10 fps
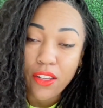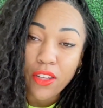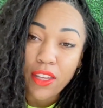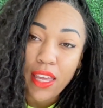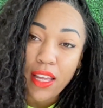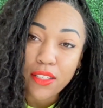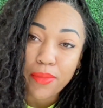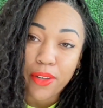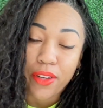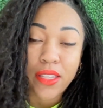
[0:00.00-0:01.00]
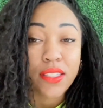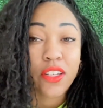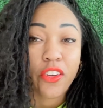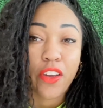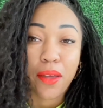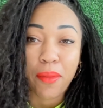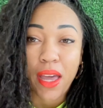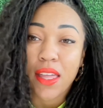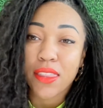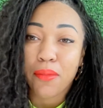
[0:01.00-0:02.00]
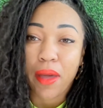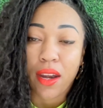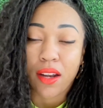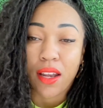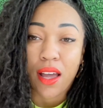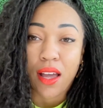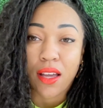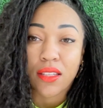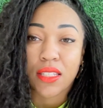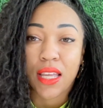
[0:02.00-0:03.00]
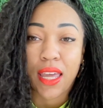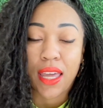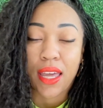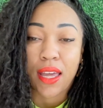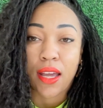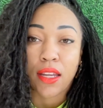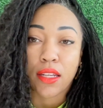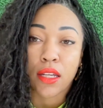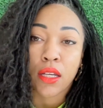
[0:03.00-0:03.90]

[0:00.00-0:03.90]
You can catch me on Instagram at the Better Locs, and